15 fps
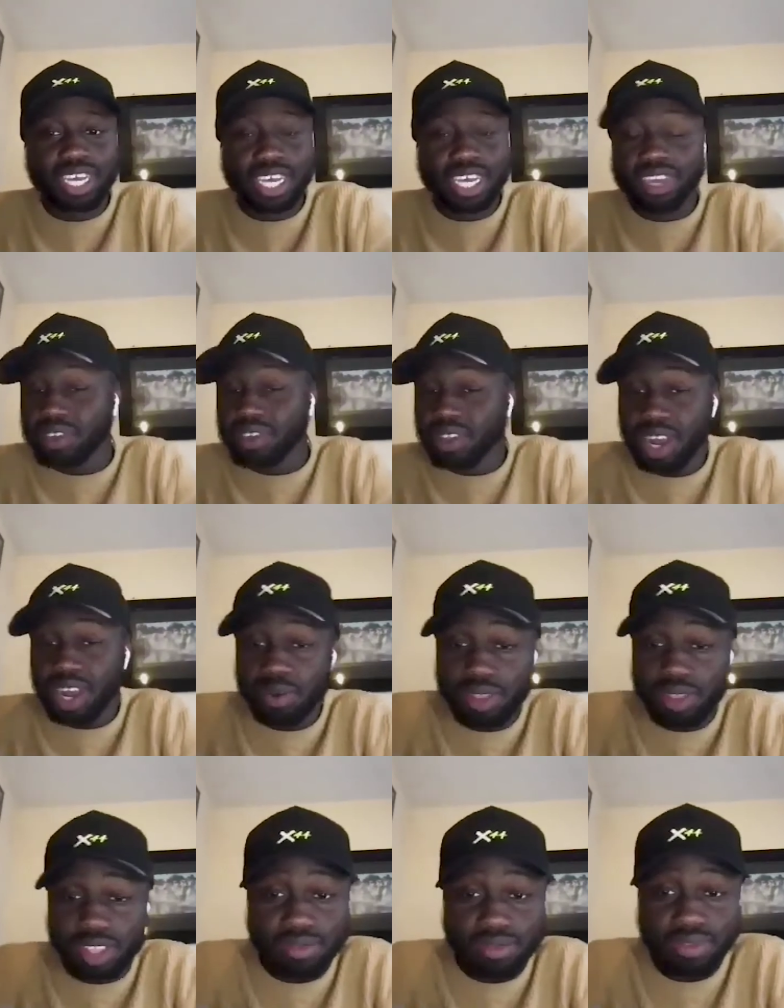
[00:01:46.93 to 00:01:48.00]
even though I
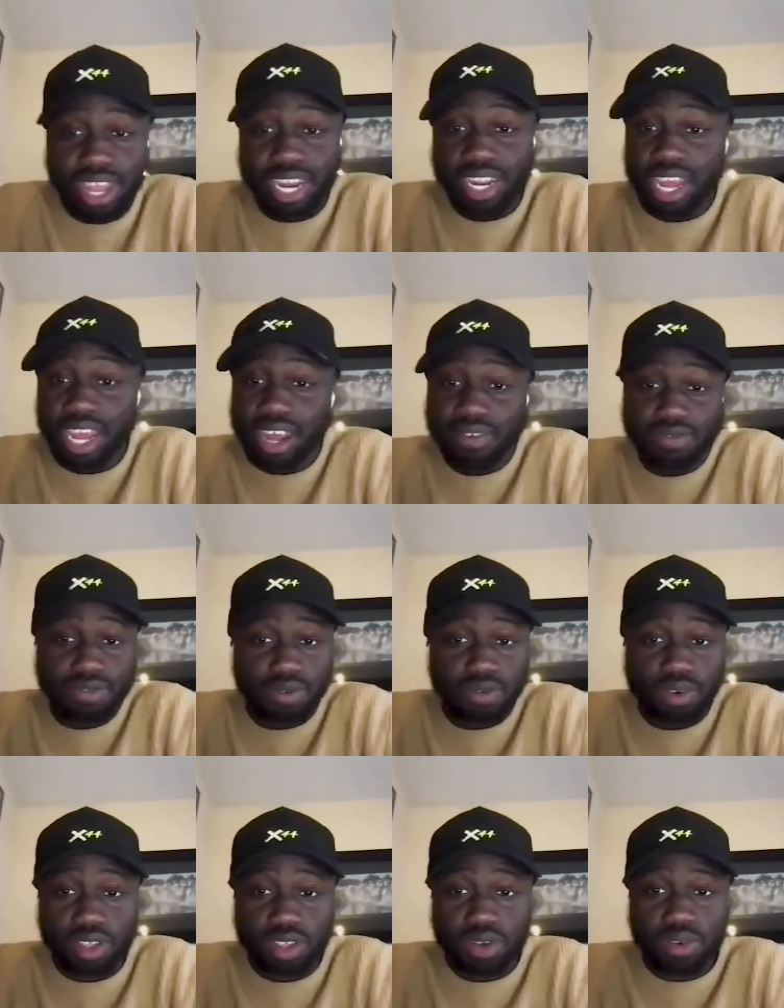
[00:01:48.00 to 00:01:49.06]
wasn't, I didn't have all
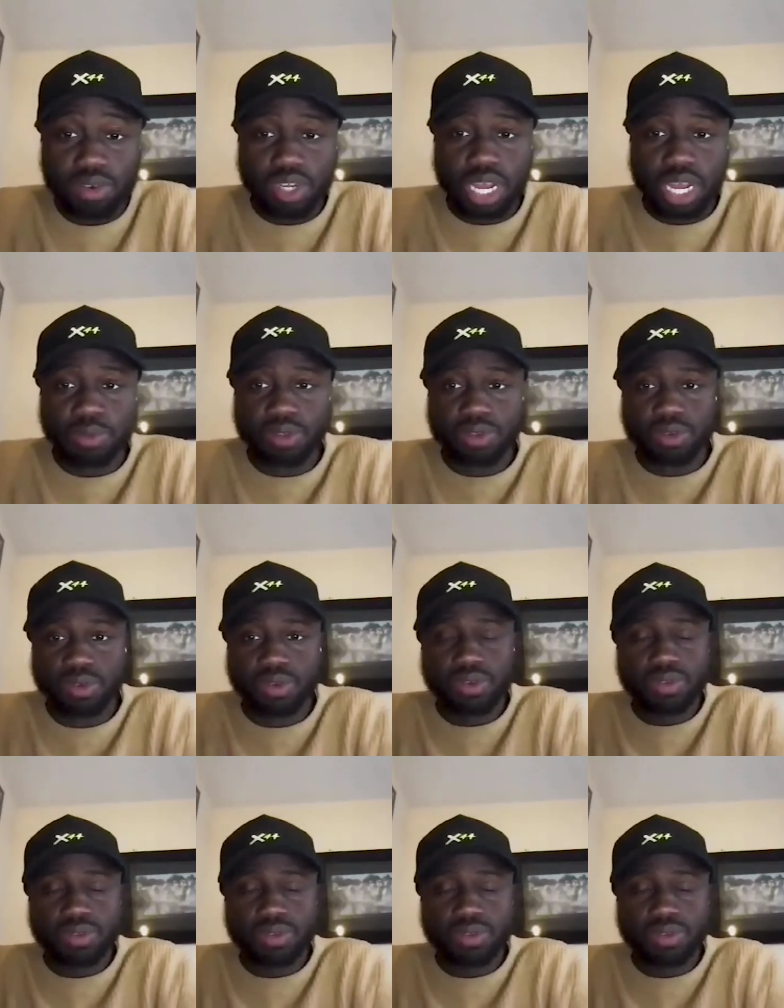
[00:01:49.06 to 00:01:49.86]
the social capital.